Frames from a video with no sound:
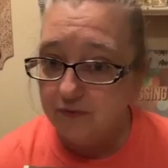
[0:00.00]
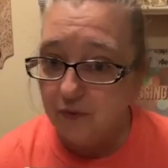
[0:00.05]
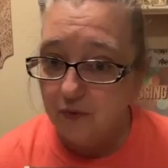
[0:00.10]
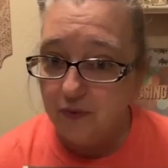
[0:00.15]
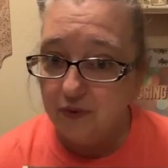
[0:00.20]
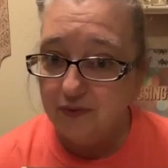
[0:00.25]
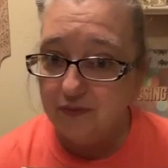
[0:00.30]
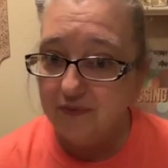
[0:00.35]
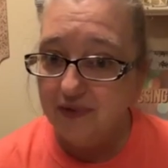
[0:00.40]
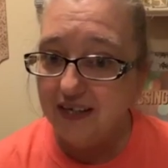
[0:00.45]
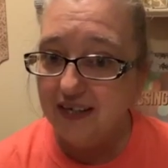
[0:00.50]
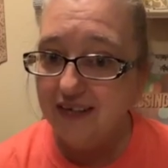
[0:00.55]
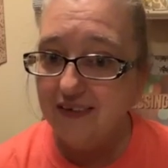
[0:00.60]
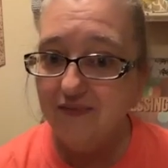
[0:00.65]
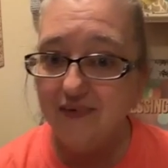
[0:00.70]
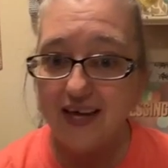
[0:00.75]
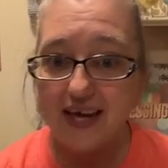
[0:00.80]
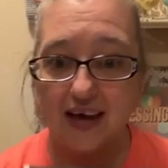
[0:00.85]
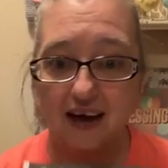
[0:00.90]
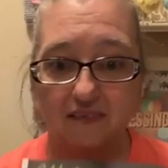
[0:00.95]
before
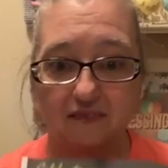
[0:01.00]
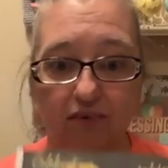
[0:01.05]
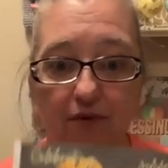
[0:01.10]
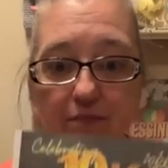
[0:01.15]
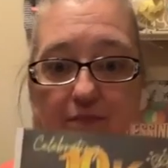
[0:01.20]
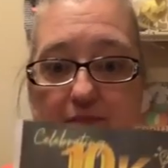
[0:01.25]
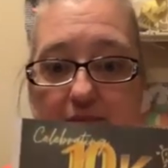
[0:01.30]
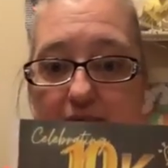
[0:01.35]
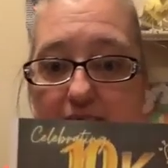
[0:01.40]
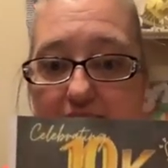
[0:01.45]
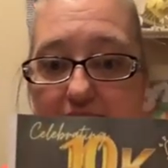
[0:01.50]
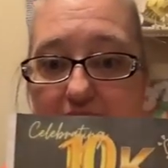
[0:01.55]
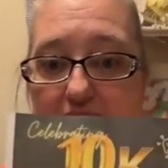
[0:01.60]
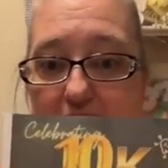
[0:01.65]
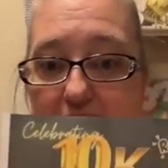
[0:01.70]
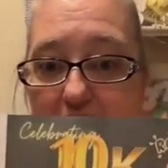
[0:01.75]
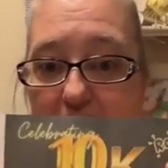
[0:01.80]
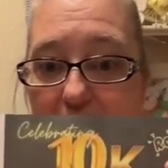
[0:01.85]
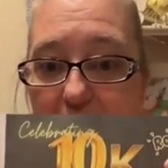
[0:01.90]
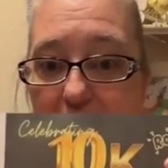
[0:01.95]
me. We have a
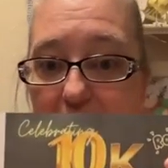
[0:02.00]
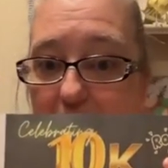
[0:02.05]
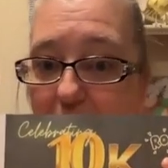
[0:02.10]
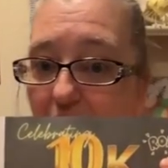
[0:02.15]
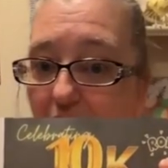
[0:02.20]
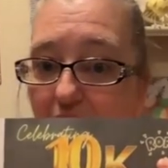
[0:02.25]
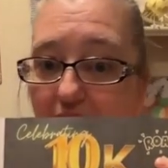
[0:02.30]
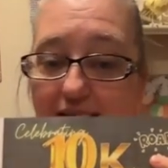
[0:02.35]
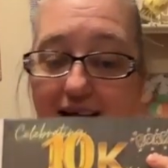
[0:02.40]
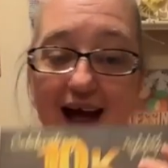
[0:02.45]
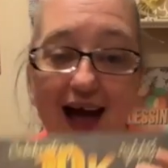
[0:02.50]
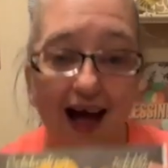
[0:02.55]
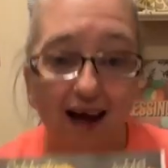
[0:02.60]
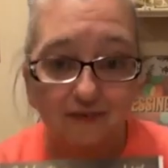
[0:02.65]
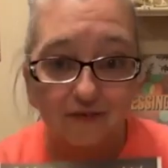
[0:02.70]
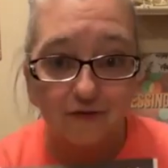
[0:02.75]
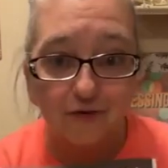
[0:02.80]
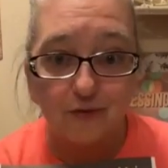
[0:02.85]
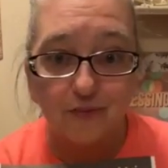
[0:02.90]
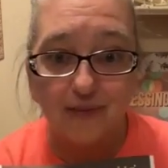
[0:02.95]
many more
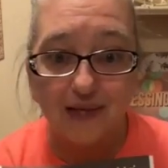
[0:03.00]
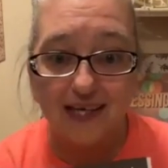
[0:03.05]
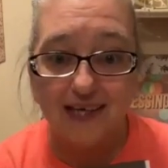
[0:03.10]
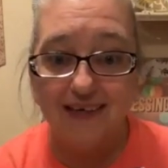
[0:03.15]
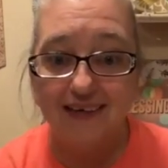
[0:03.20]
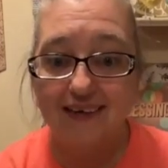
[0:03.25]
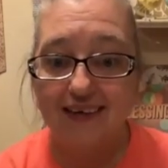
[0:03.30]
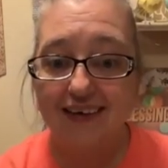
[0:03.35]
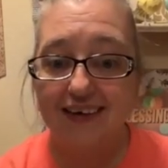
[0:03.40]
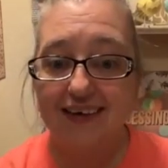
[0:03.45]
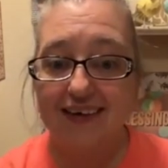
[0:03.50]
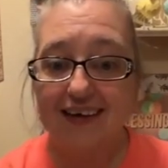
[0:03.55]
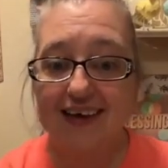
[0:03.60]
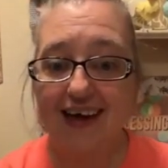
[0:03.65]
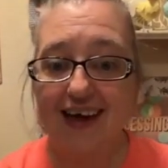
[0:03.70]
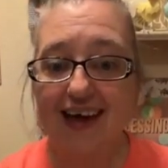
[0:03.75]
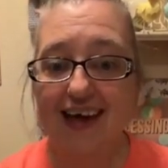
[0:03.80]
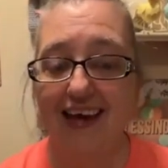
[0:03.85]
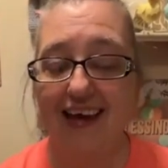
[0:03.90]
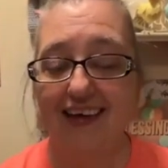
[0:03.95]
after me,
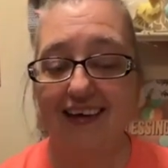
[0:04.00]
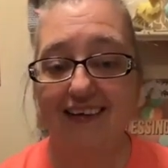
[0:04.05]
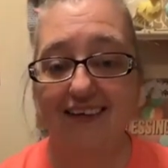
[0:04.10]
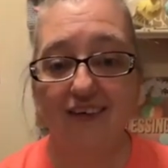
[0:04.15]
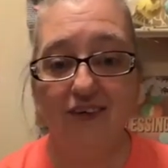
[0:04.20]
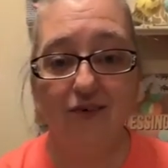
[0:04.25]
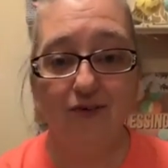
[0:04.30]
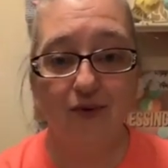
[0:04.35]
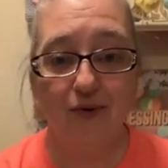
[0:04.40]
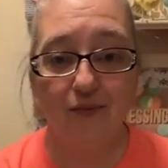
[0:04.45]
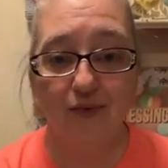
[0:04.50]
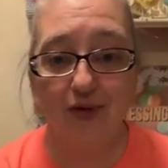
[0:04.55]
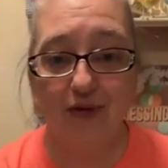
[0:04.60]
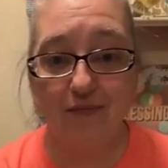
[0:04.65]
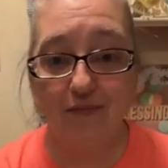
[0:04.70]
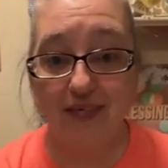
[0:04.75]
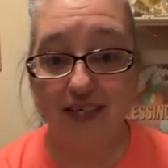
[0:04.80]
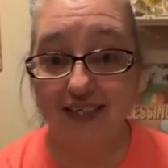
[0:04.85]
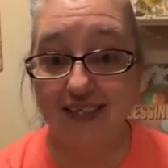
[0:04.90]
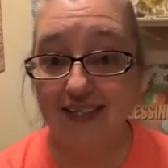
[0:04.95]
and you don't
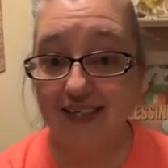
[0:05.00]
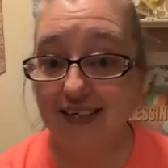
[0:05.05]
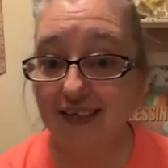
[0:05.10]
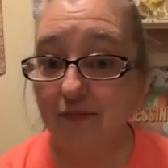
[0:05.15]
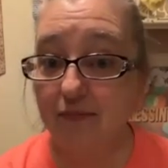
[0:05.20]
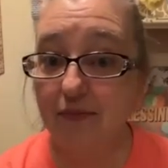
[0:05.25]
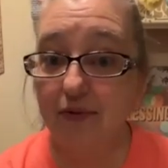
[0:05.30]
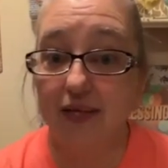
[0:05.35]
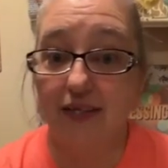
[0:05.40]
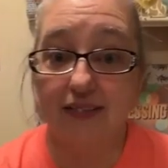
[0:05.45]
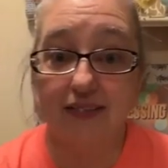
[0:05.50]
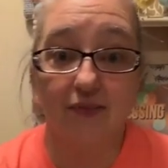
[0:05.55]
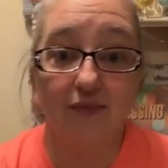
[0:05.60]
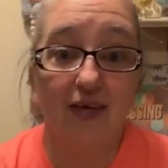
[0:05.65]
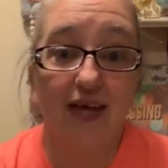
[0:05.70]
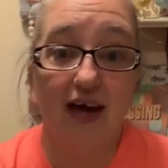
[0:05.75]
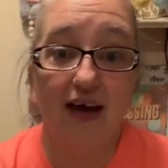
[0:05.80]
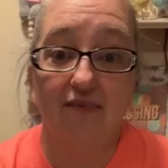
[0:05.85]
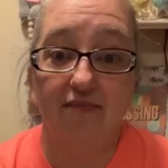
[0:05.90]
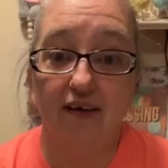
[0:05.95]
want to miss it. Plus,
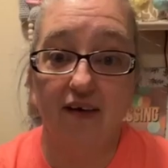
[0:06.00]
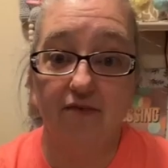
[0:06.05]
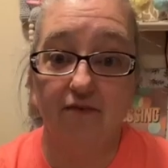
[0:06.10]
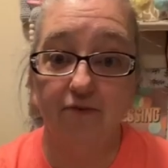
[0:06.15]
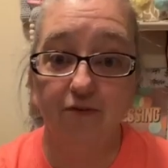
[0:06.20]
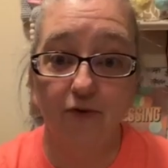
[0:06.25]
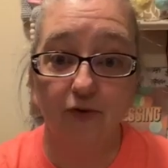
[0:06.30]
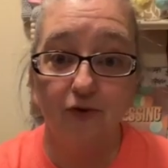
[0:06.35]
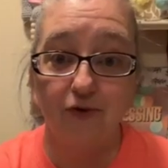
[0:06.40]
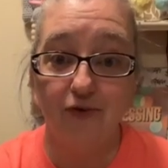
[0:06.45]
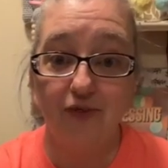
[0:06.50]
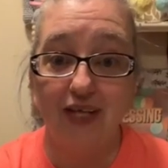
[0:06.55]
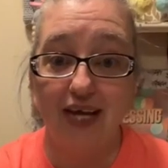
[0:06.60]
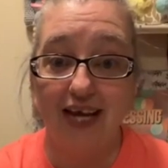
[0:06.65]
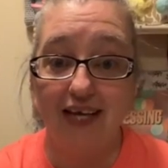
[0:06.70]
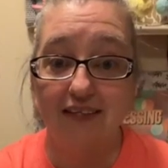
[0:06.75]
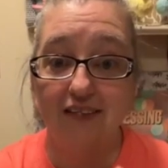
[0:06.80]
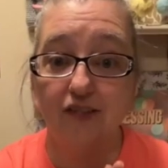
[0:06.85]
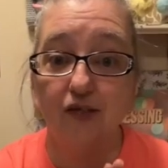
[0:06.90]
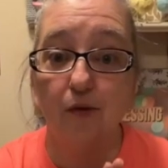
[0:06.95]
we have a full
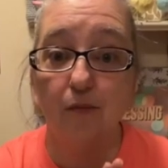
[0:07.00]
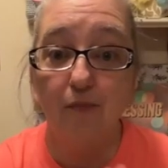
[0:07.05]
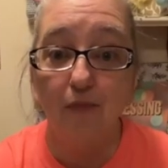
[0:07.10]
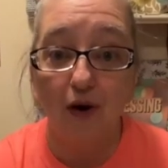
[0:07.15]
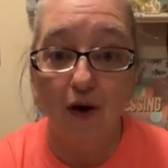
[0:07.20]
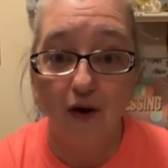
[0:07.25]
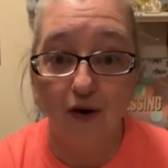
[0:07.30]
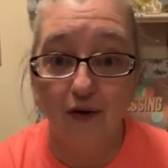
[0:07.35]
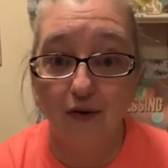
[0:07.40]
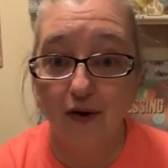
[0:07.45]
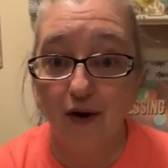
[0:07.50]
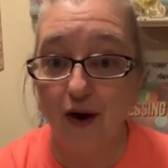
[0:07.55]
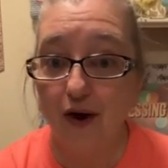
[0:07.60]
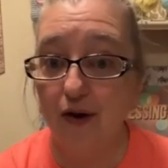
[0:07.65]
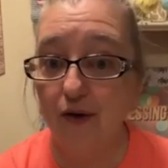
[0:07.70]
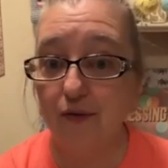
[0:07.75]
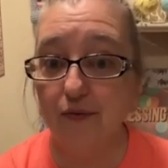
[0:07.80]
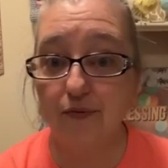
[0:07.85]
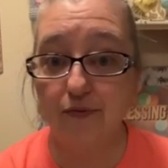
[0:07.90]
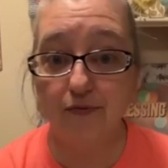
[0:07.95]
day
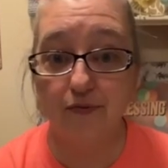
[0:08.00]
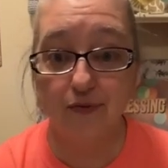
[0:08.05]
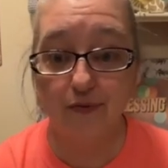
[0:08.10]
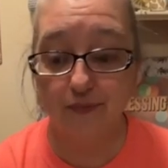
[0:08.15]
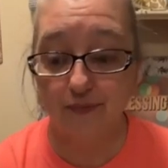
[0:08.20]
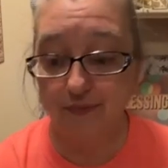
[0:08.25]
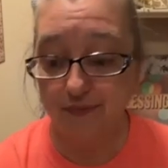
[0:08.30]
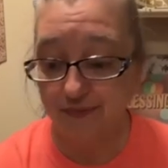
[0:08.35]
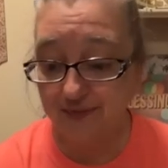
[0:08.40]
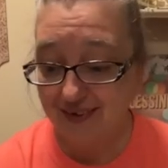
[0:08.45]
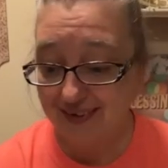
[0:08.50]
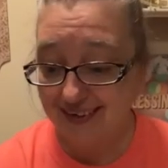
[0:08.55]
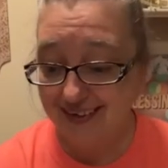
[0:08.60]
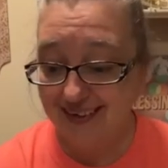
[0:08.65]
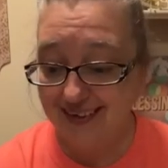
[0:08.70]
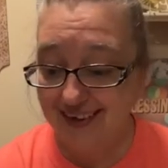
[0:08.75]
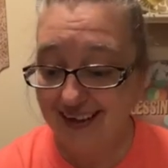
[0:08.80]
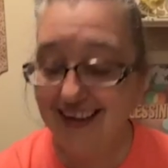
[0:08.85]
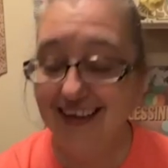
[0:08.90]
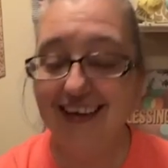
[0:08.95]
tomorrow from...
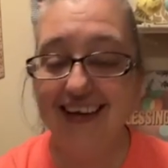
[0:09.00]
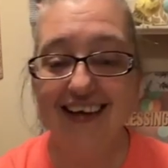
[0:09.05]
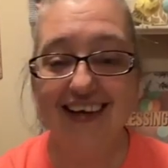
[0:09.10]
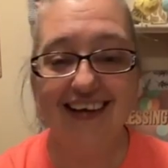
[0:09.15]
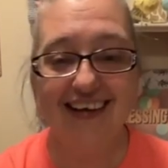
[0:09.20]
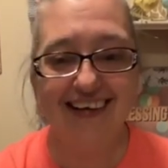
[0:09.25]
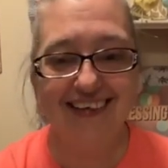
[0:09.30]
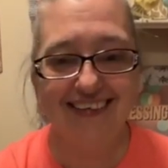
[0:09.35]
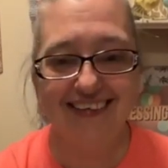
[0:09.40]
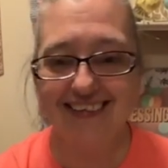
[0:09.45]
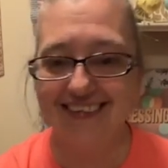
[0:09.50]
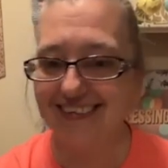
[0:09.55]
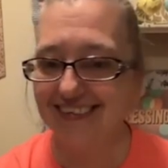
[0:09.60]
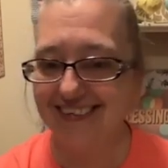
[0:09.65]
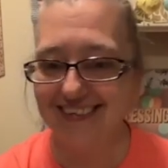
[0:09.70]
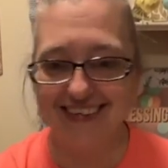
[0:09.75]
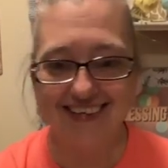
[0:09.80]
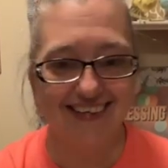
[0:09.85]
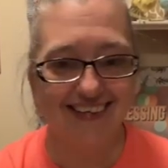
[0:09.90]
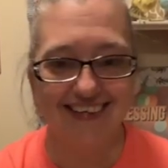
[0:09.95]
You
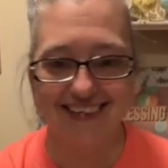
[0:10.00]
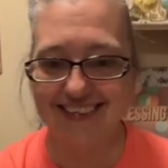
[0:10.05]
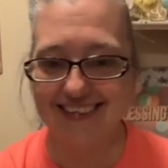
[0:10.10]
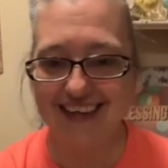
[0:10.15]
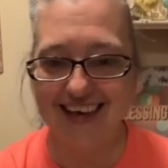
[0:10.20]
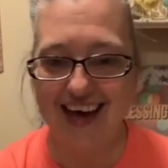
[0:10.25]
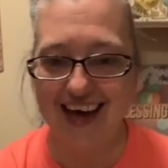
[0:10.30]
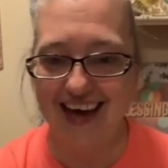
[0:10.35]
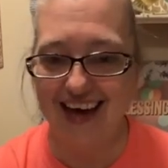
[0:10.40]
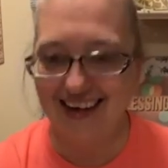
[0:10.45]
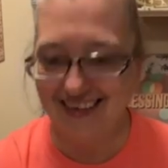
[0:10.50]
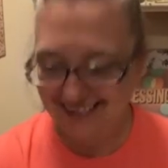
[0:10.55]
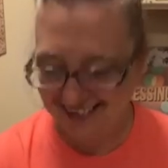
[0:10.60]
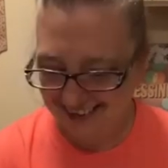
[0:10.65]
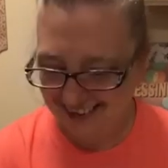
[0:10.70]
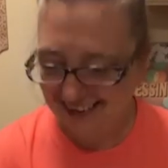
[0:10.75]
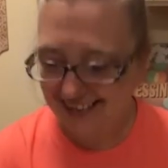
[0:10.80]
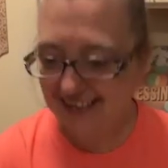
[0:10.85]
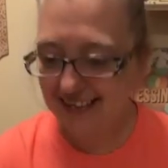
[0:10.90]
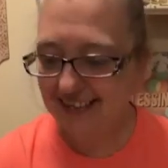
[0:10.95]
should see this cat.
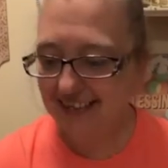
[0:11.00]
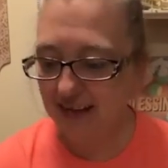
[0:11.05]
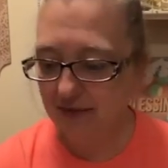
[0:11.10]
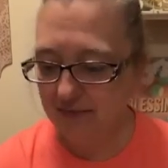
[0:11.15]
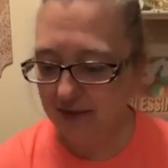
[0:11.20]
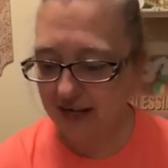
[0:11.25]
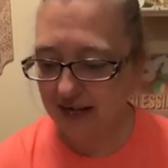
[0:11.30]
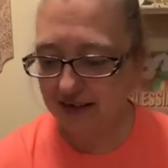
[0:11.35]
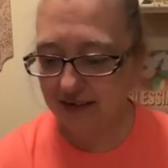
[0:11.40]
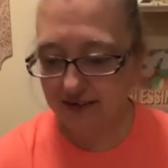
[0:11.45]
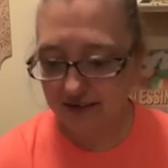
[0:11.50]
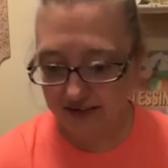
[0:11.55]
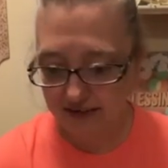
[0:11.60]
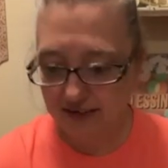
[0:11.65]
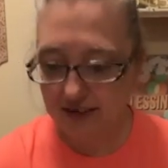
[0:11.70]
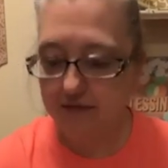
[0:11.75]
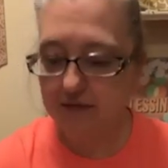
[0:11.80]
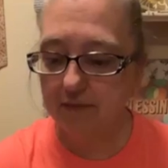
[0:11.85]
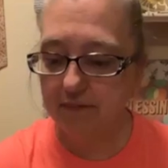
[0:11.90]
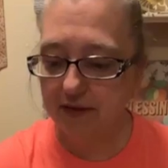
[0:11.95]
Come here.
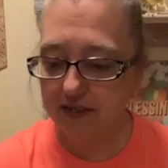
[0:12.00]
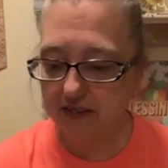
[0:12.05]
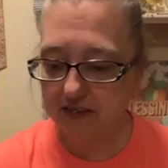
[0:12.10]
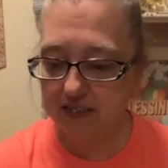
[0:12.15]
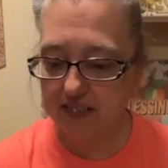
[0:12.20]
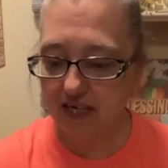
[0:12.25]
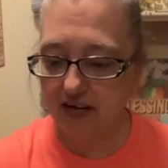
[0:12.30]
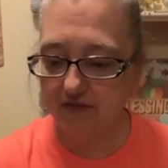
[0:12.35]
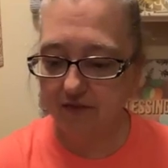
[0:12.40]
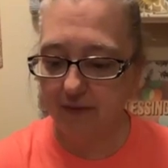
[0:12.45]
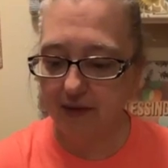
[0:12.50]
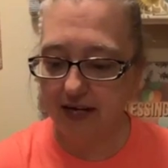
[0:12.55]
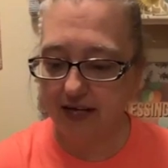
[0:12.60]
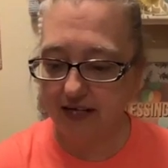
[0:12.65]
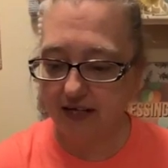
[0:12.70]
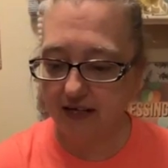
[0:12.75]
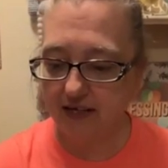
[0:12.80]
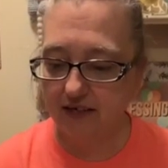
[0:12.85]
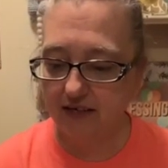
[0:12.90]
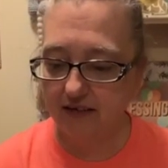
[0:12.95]
Come up here and see
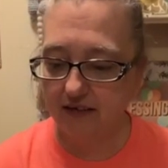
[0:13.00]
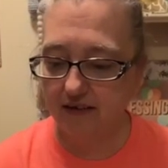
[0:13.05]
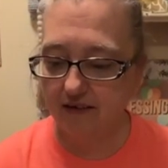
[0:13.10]
everybody.